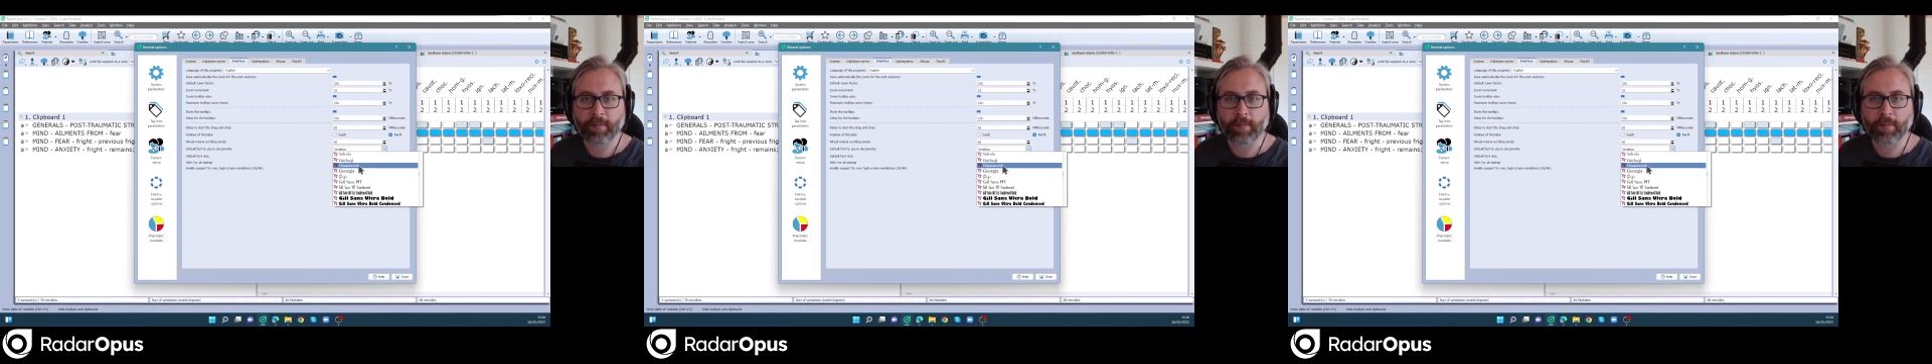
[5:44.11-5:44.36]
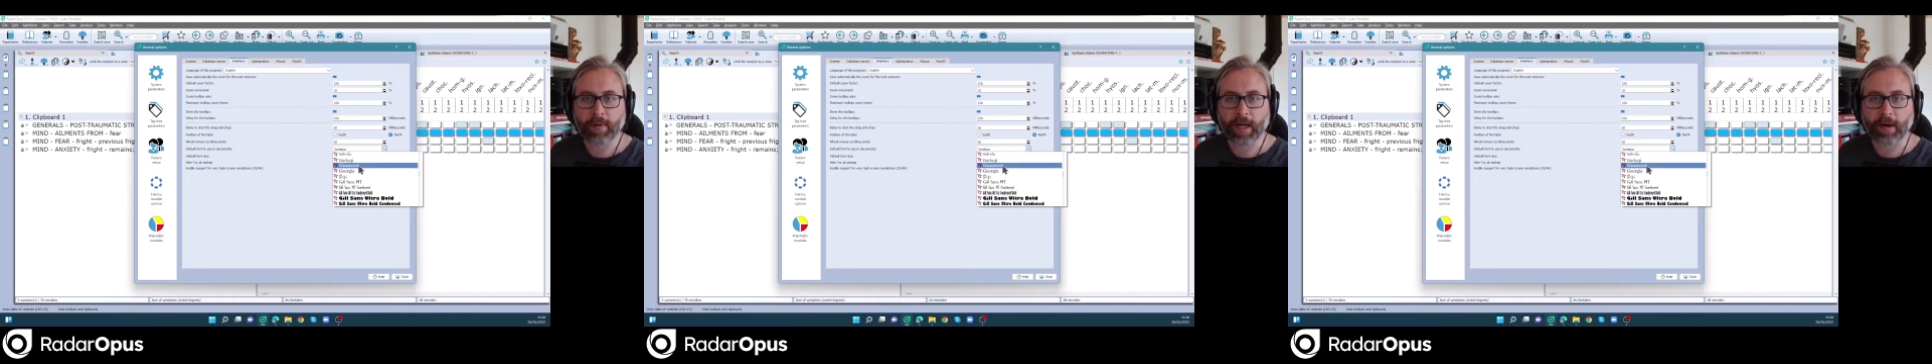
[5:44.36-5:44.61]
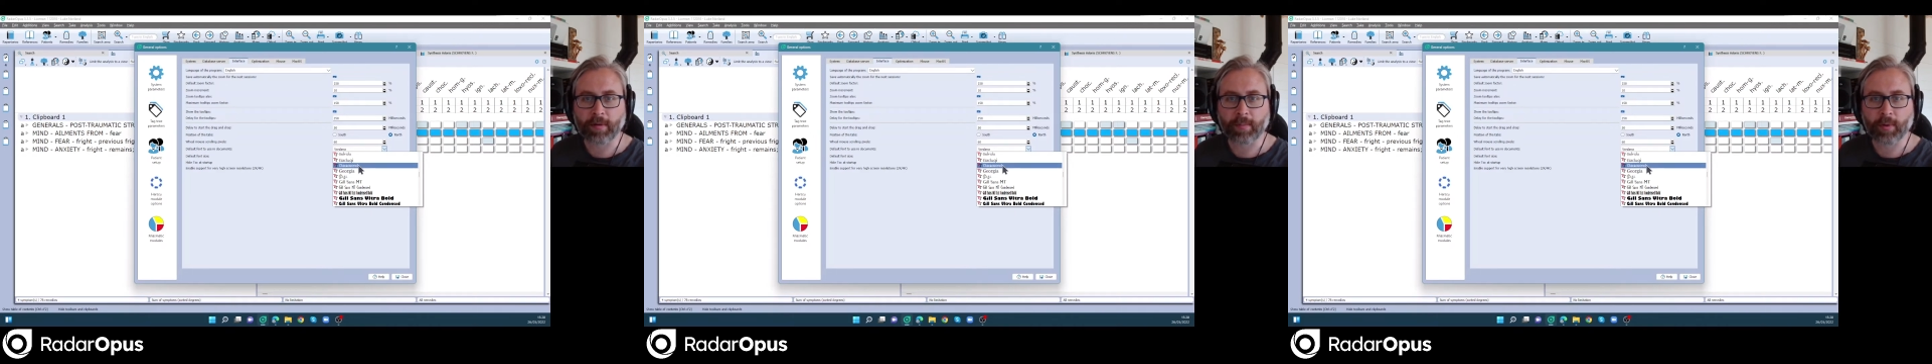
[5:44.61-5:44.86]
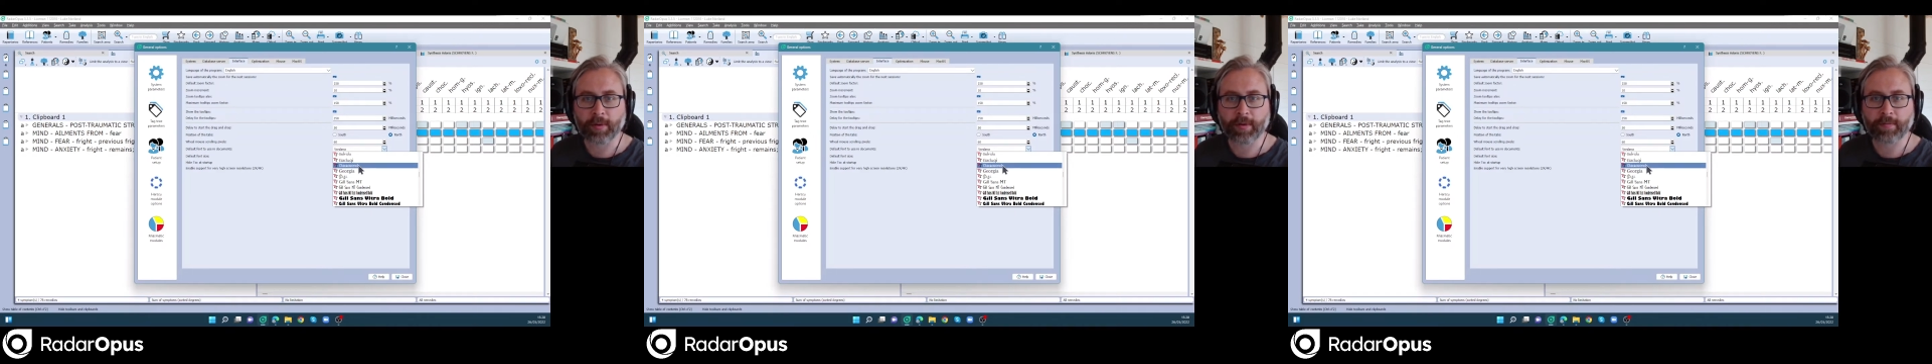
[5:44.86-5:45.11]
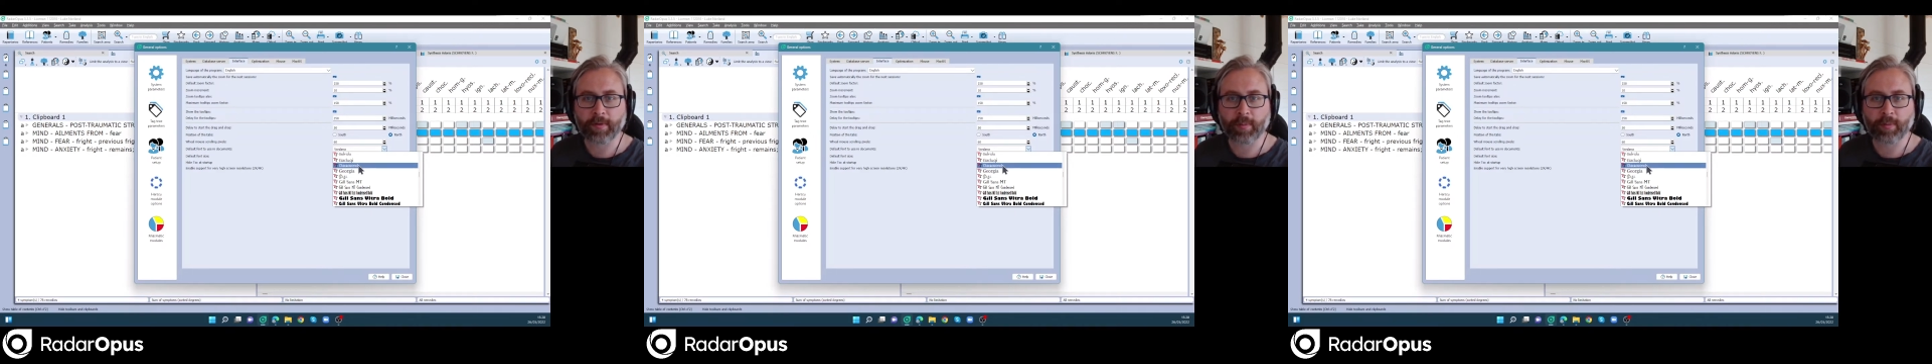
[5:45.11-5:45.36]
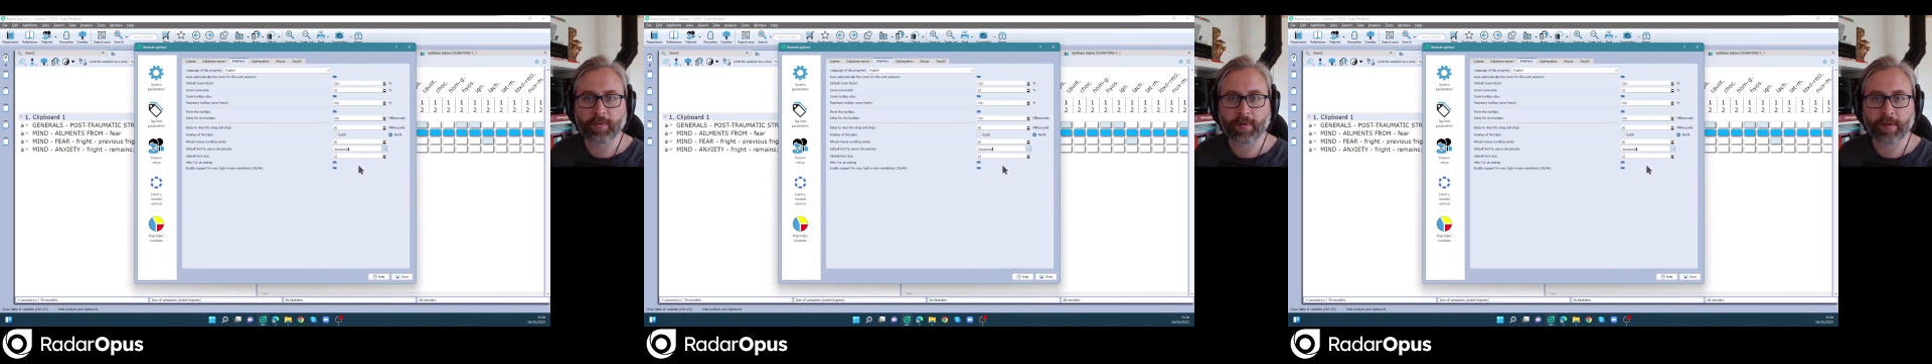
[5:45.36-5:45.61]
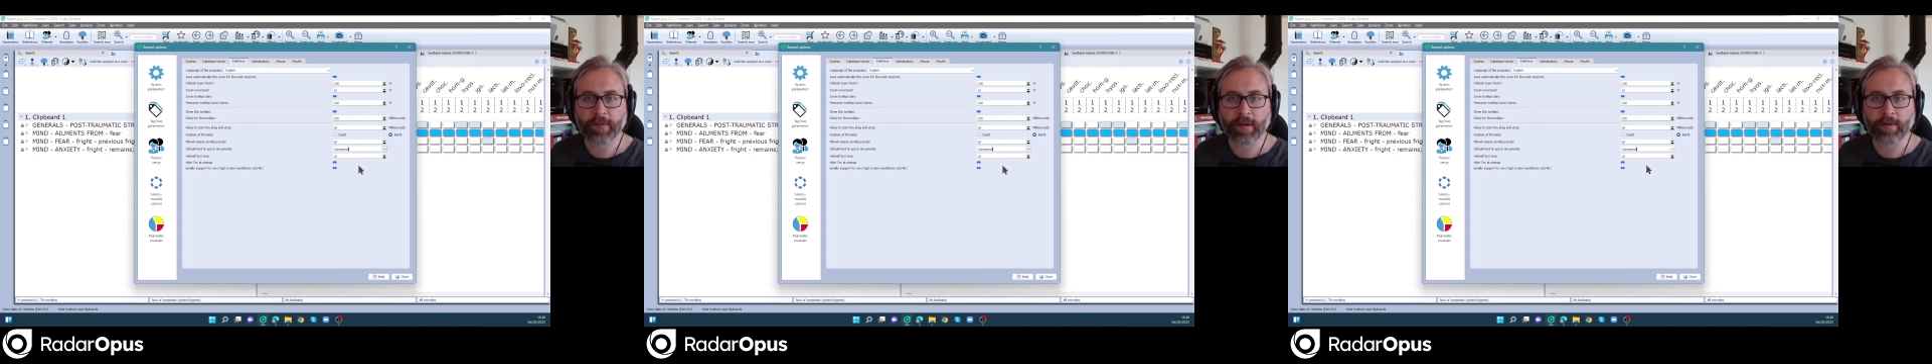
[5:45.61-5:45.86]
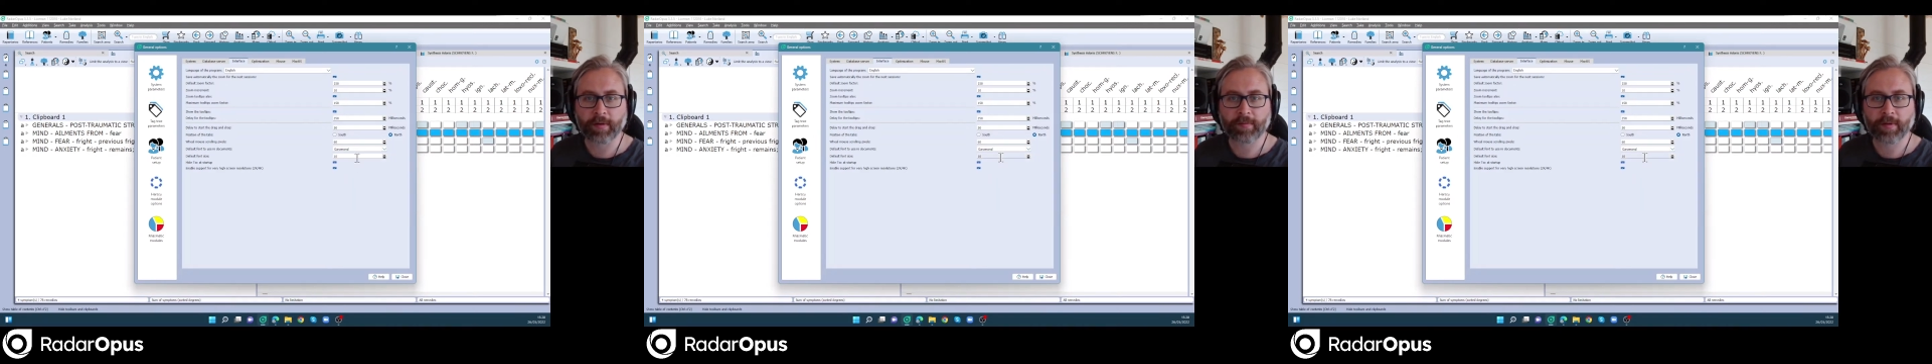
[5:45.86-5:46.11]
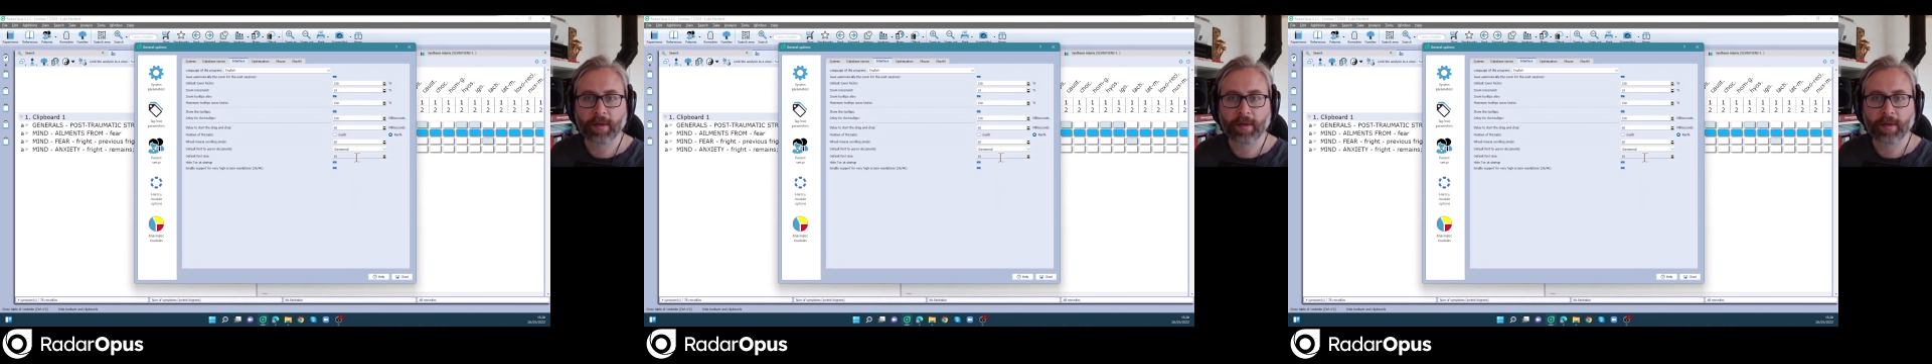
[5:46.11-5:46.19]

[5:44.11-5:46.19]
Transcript: or Garamond if you prefer serif.